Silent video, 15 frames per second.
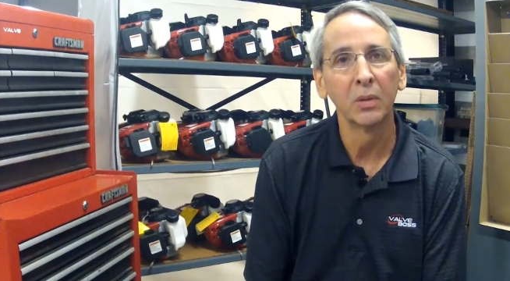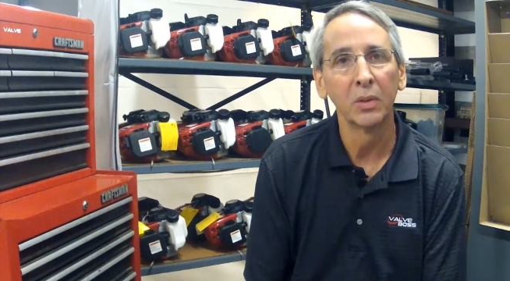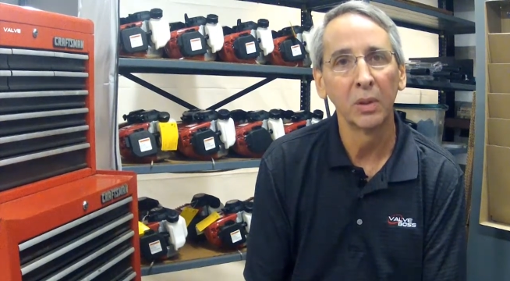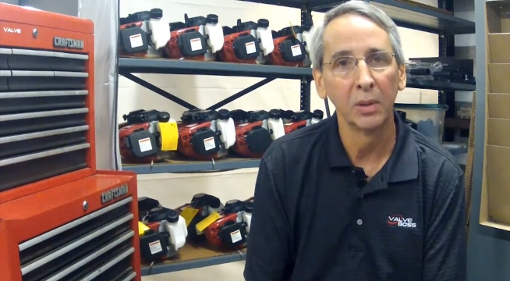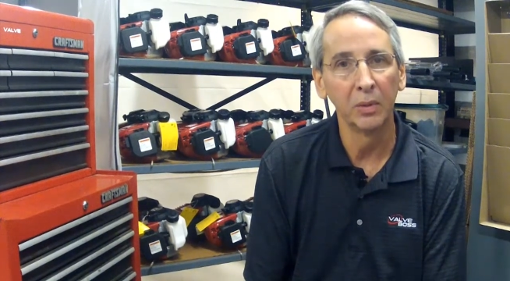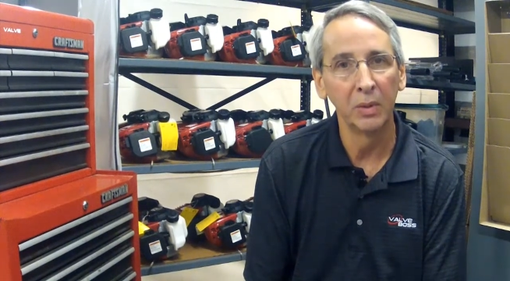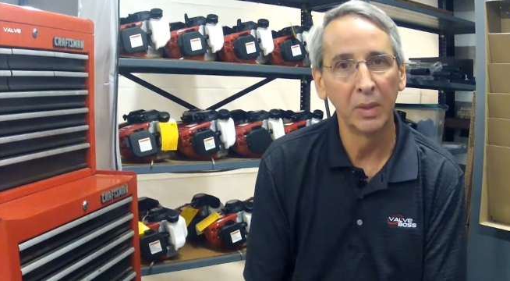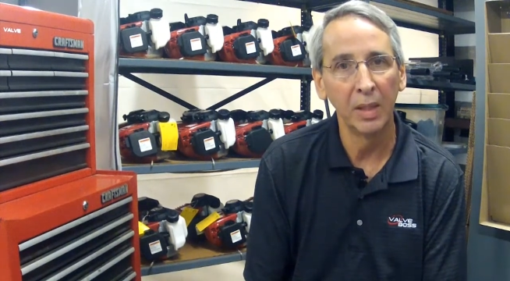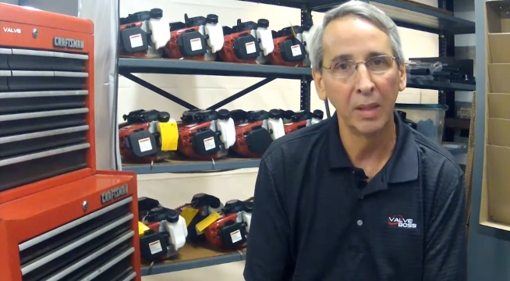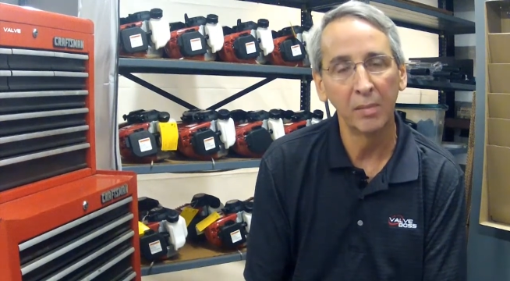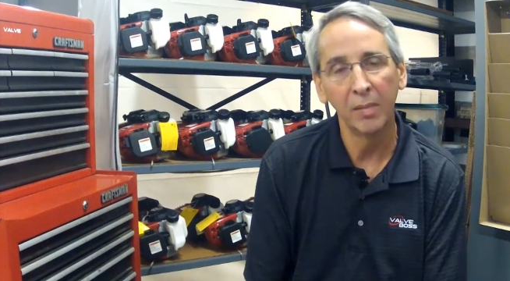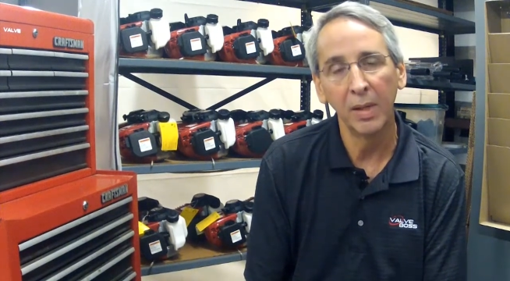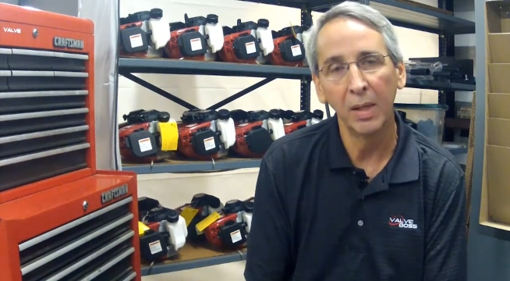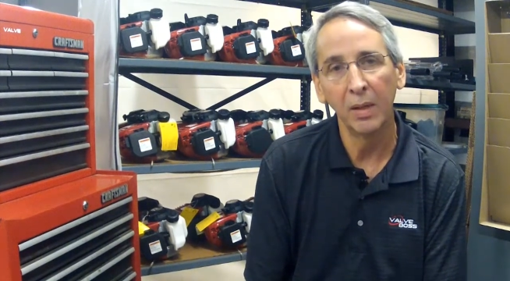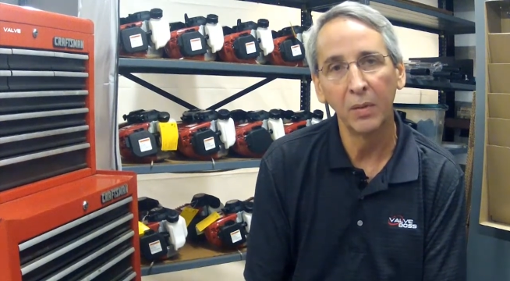sluice gate
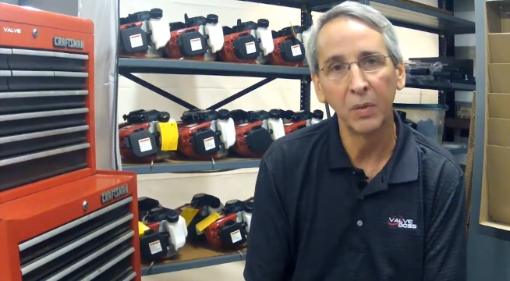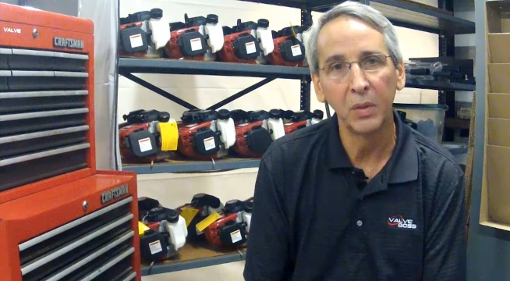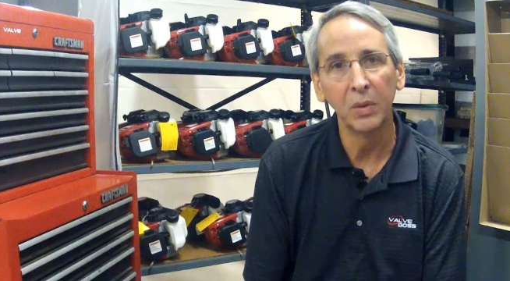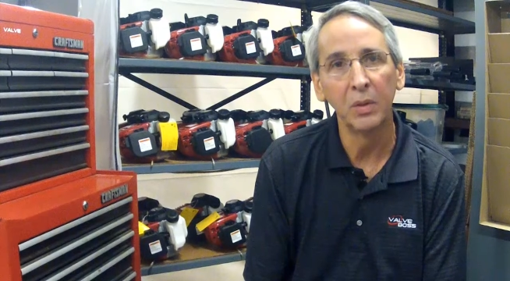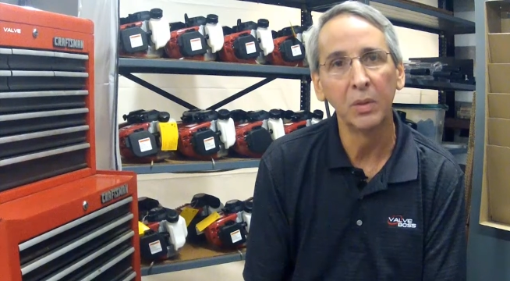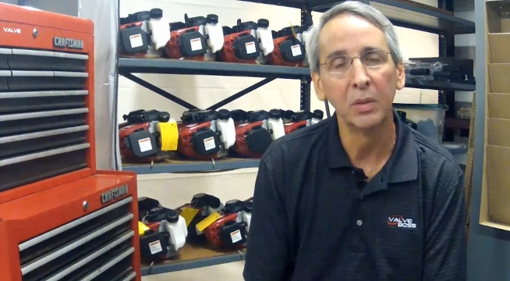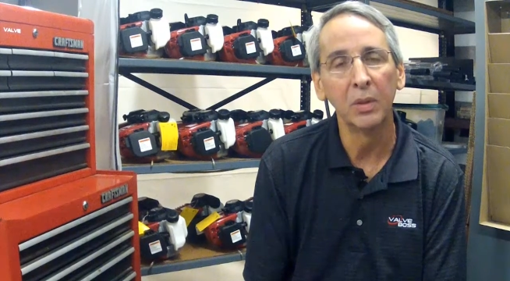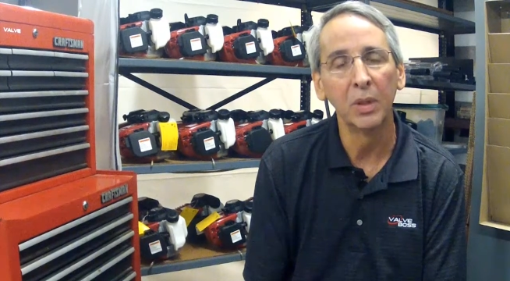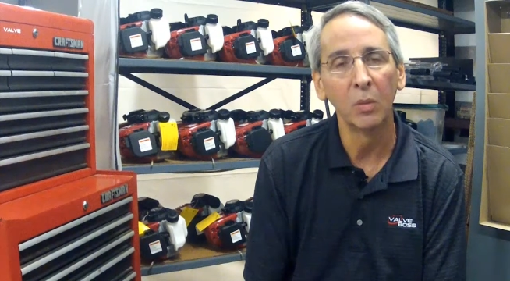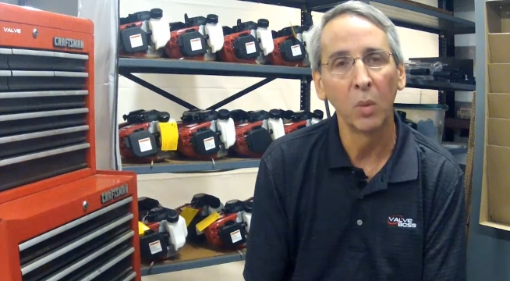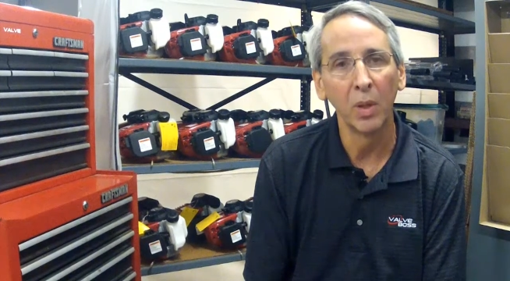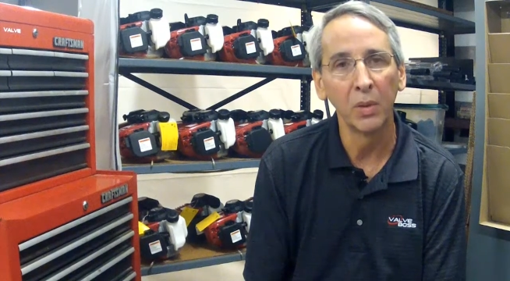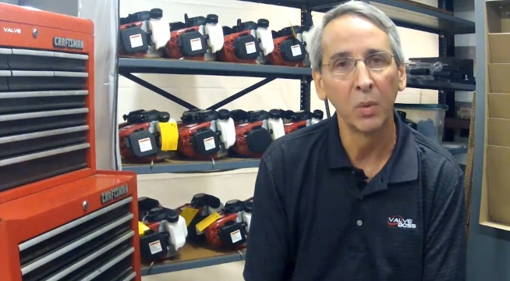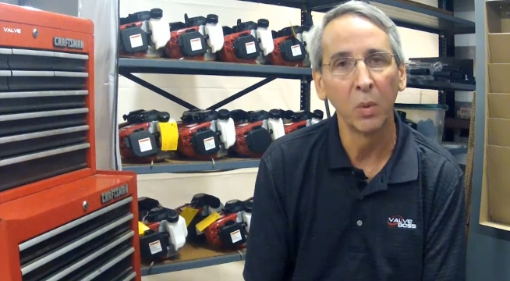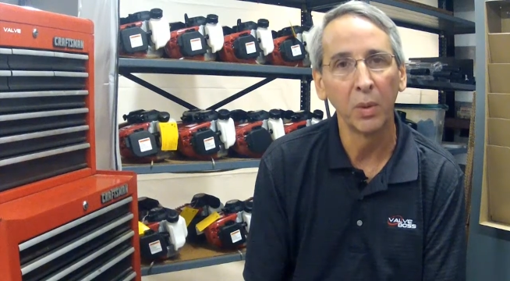valves used in
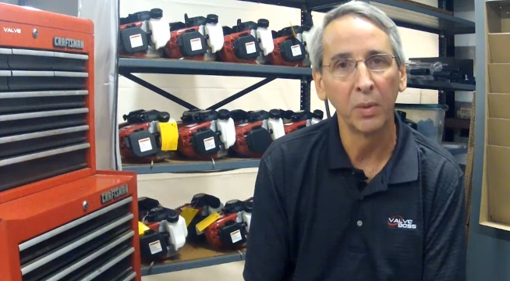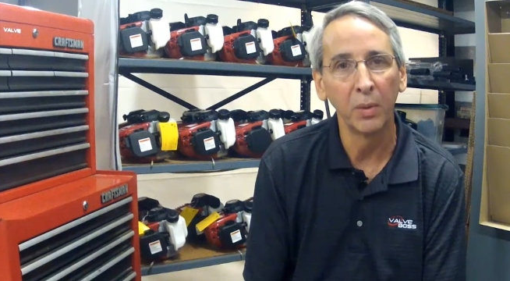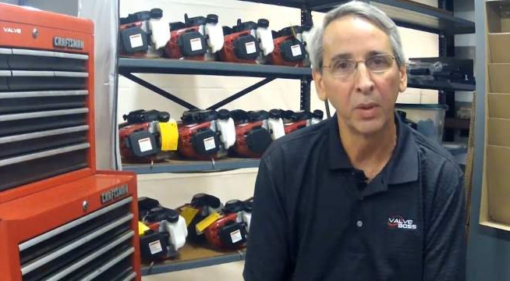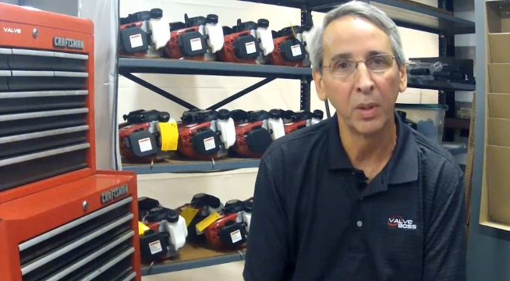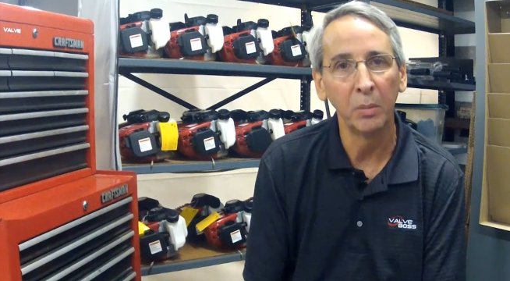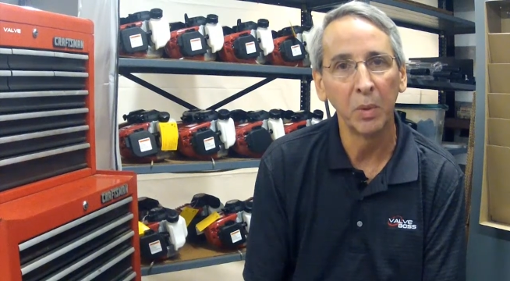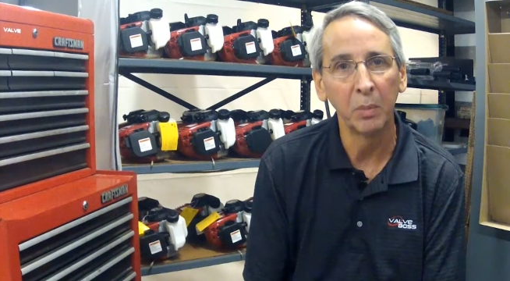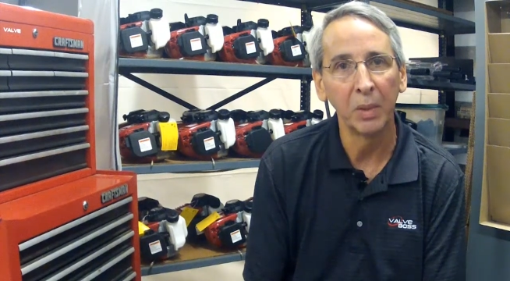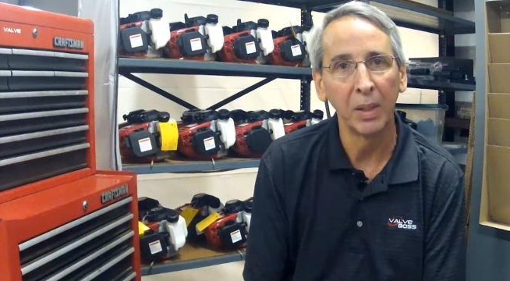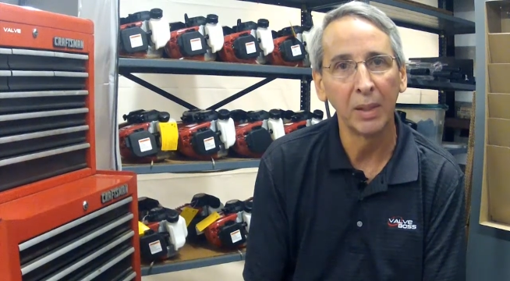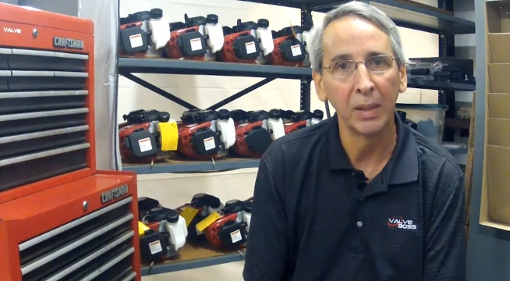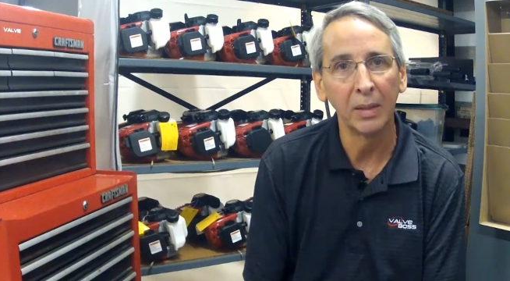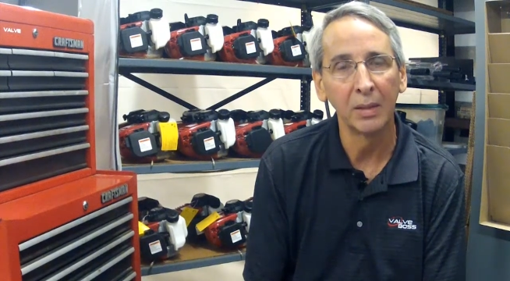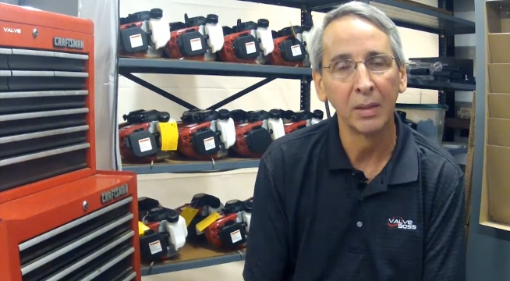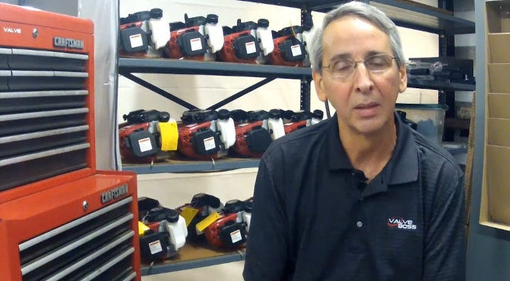wastewater treatment
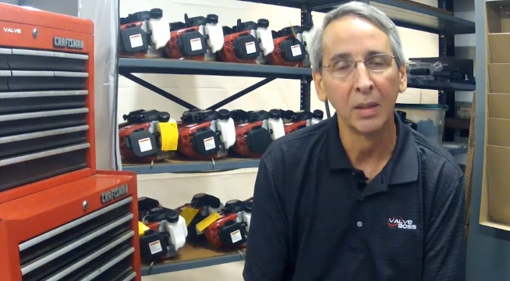plants.